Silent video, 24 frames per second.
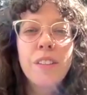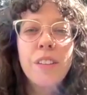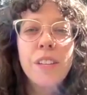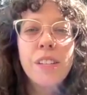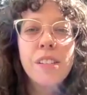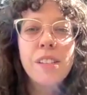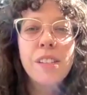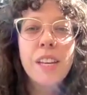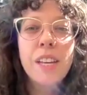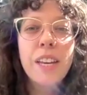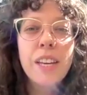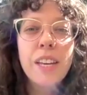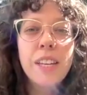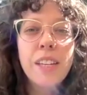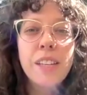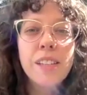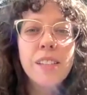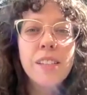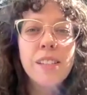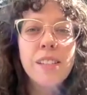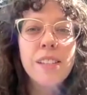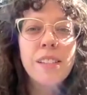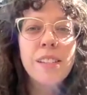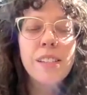This
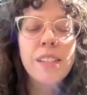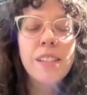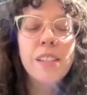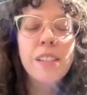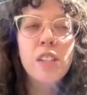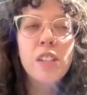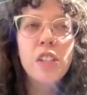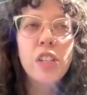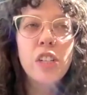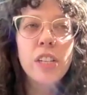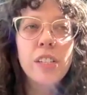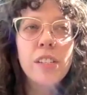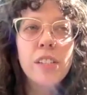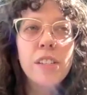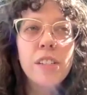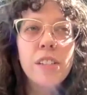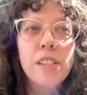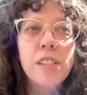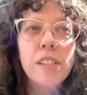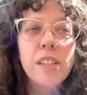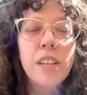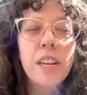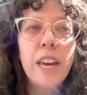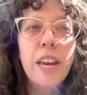is
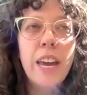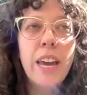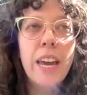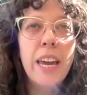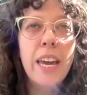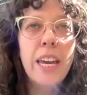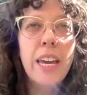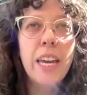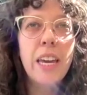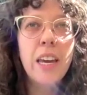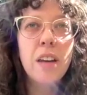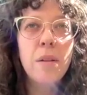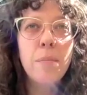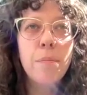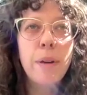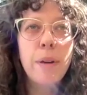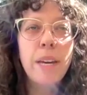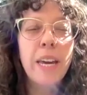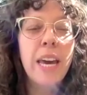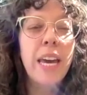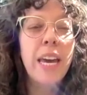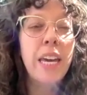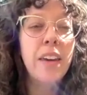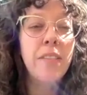just a
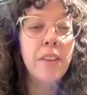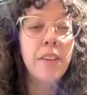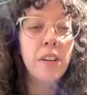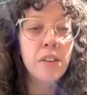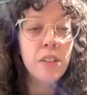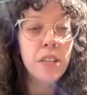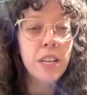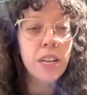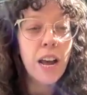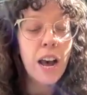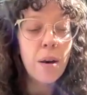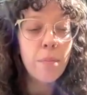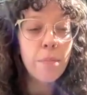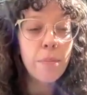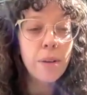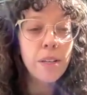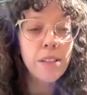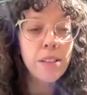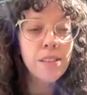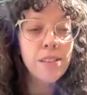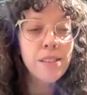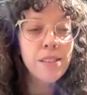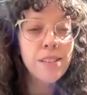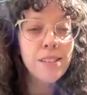behavior that
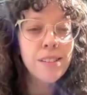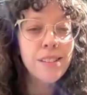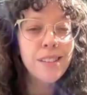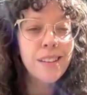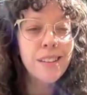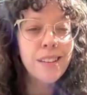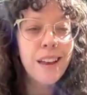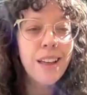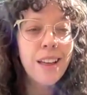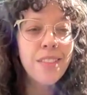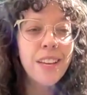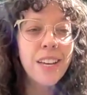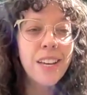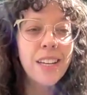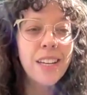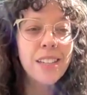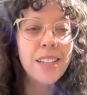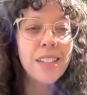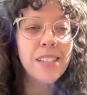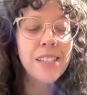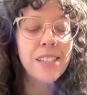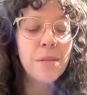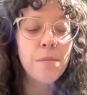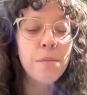happens, and
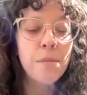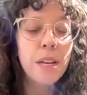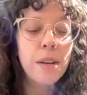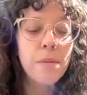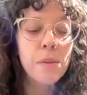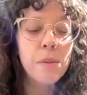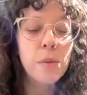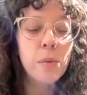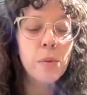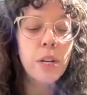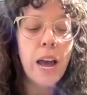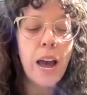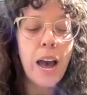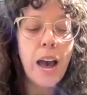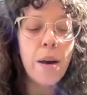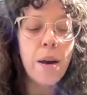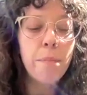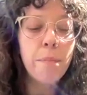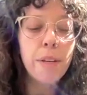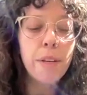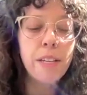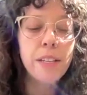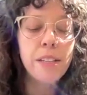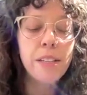then sometimes what
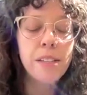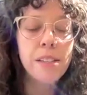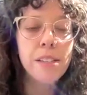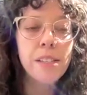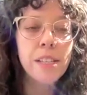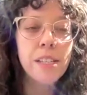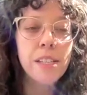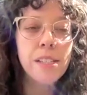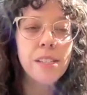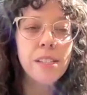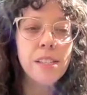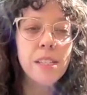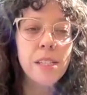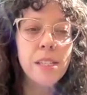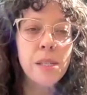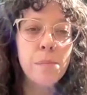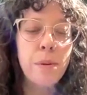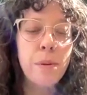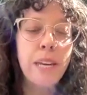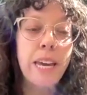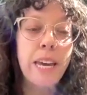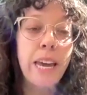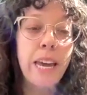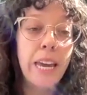happens is this
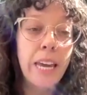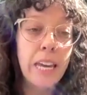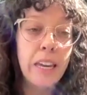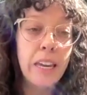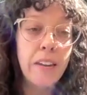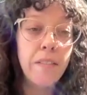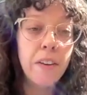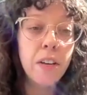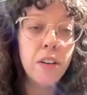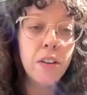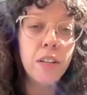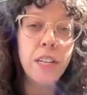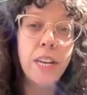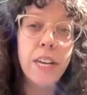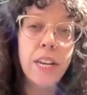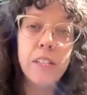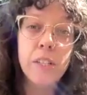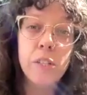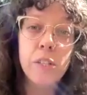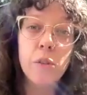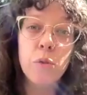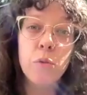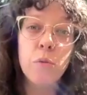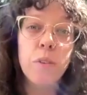behavior
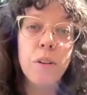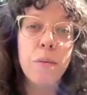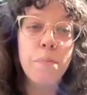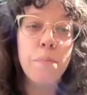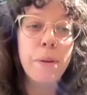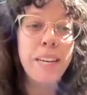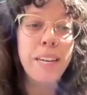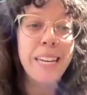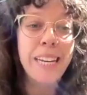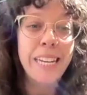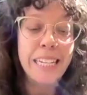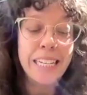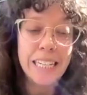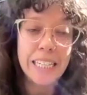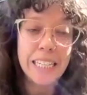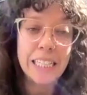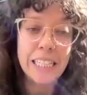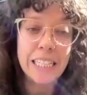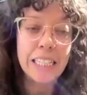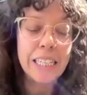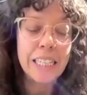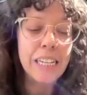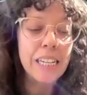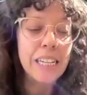gets
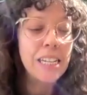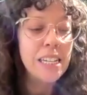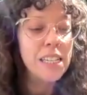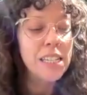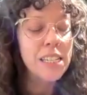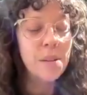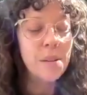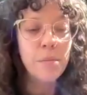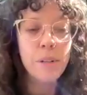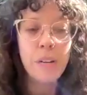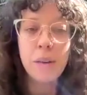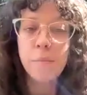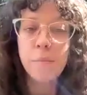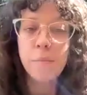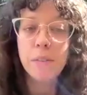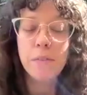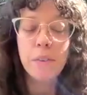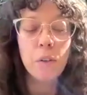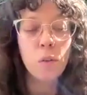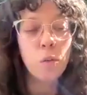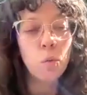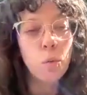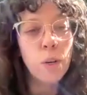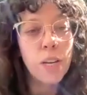repeated, sometimes
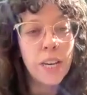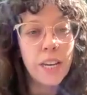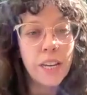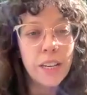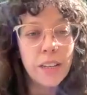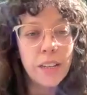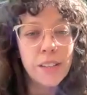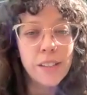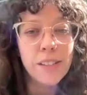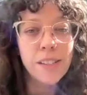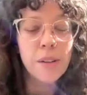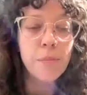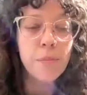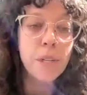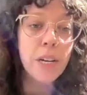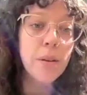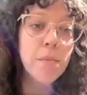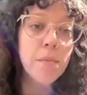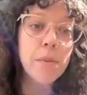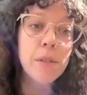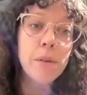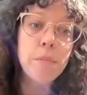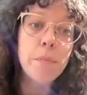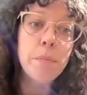for weeks,
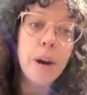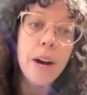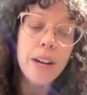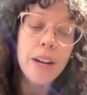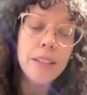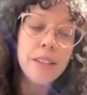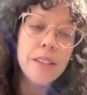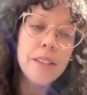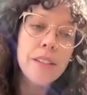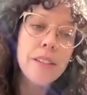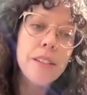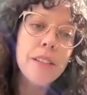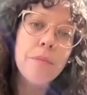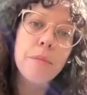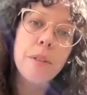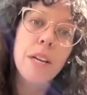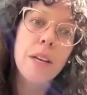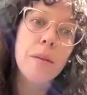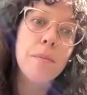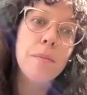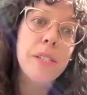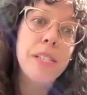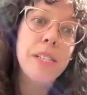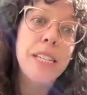sometimes months,
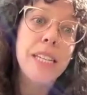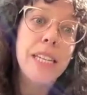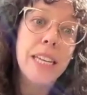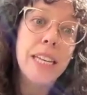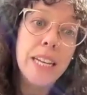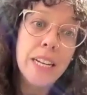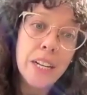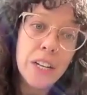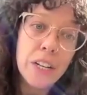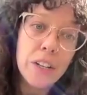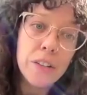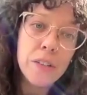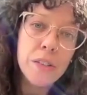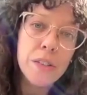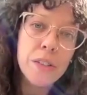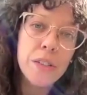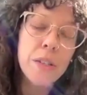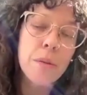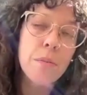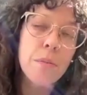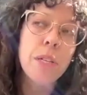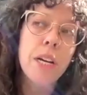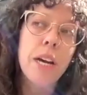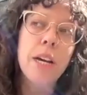sometimes years,
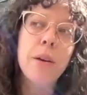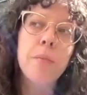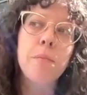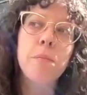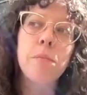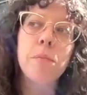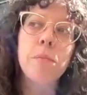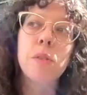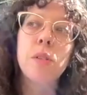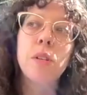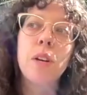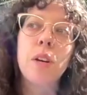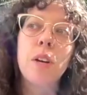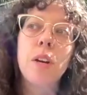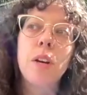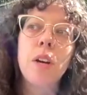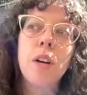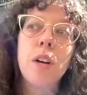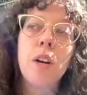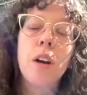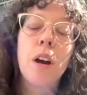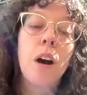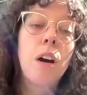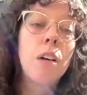sometimes
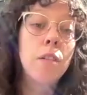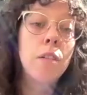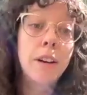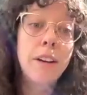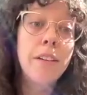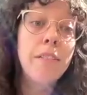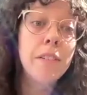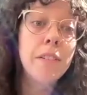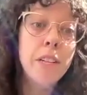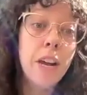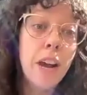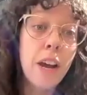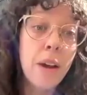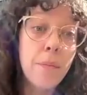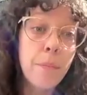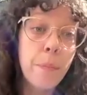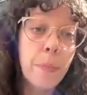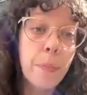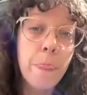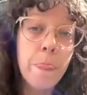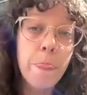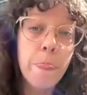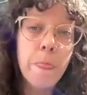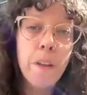a
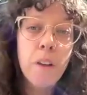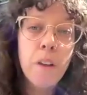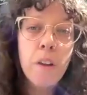lifetime.